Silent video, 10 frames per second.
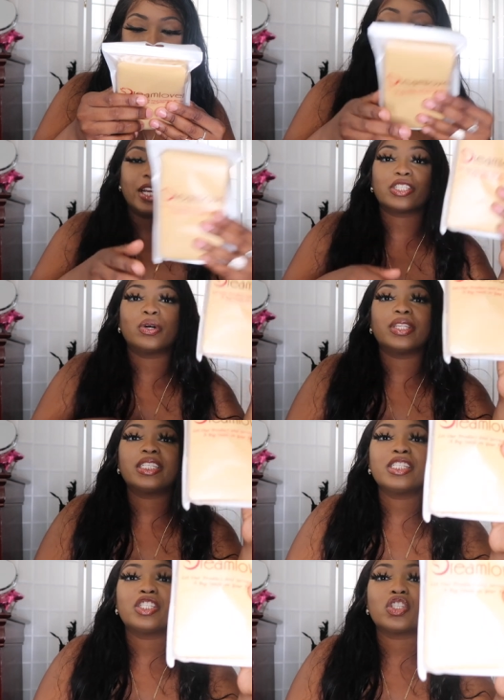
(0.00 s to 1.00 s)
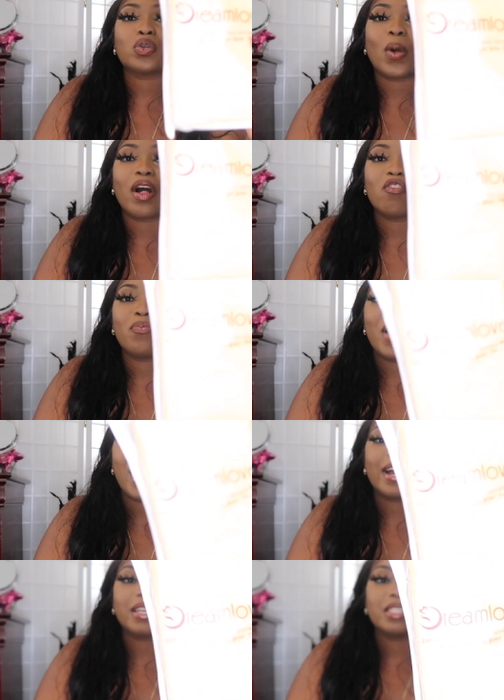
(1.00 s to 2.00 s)
Okay, so this is 12
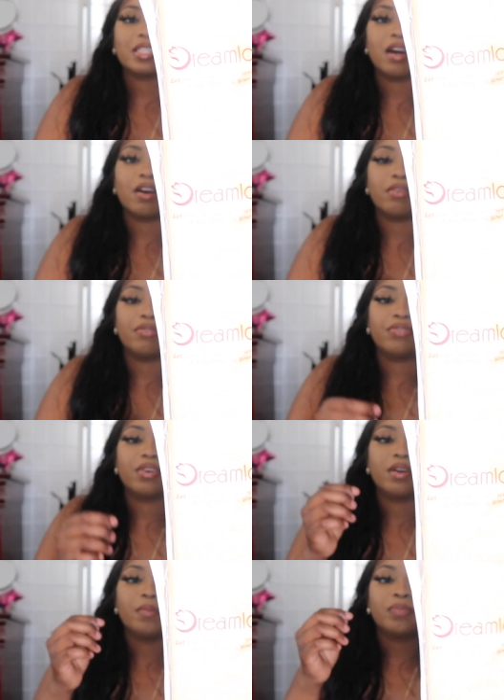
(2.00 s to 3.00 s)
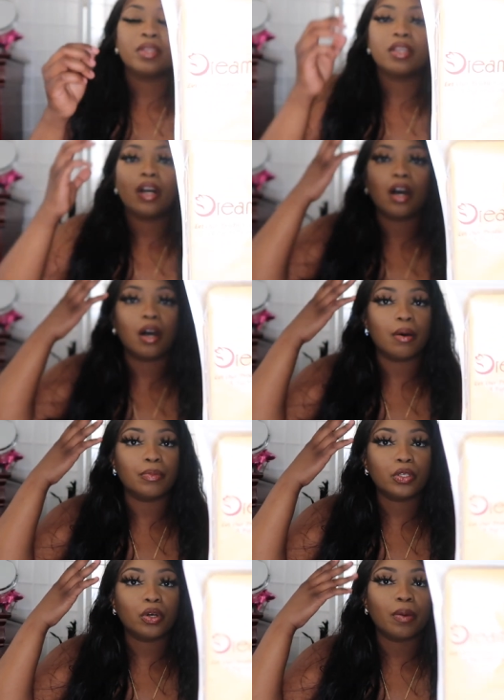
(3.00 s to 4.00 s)
packs of um,
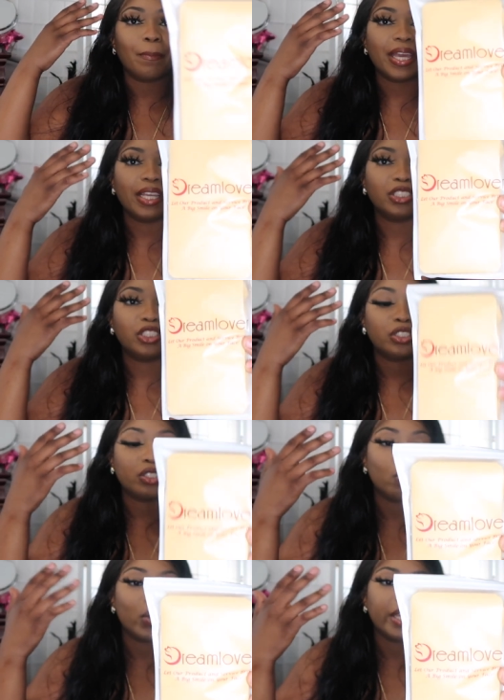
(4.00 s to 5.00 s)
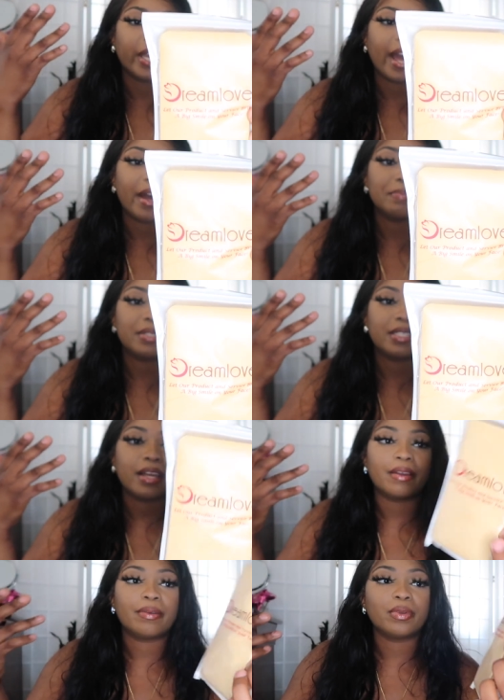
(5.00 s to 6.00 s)
you know the beige wig caps
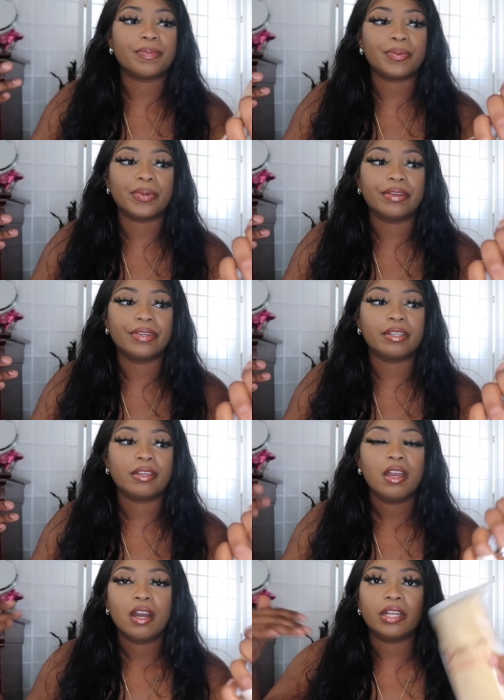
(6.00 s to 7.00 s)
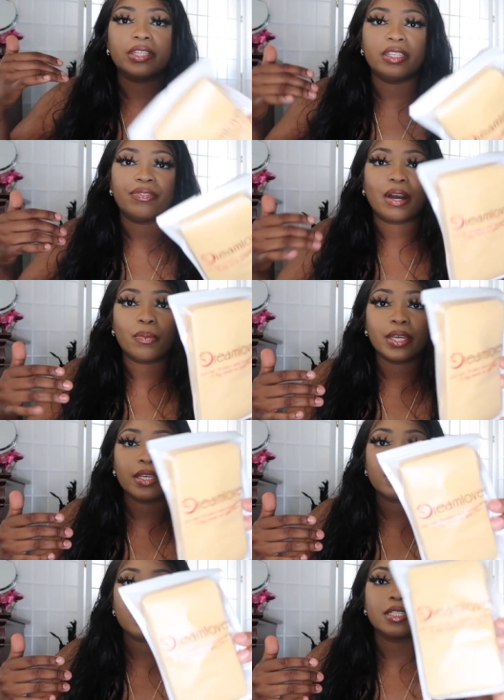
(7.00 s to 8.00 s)
that we be wearing underneath our
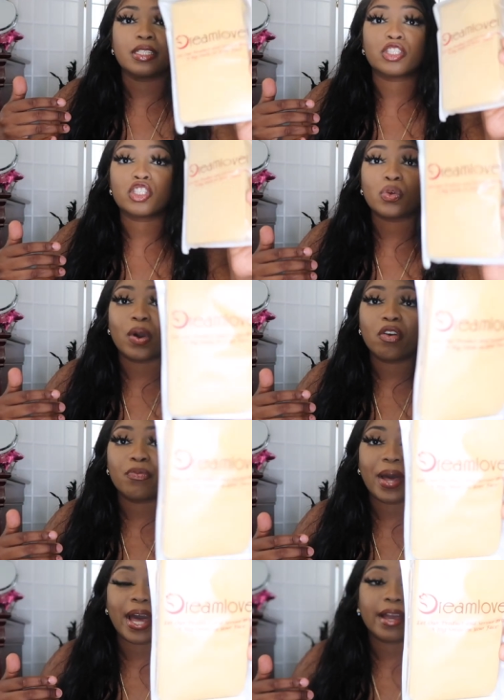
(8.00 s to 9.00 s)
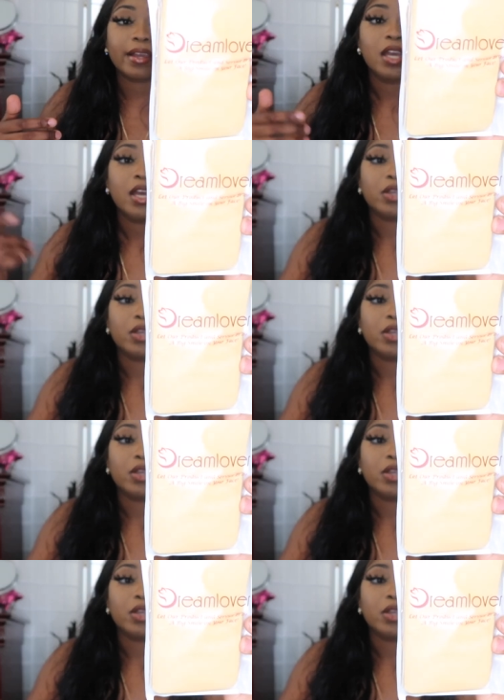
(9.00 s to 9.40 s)
wigs. This is 12 pack.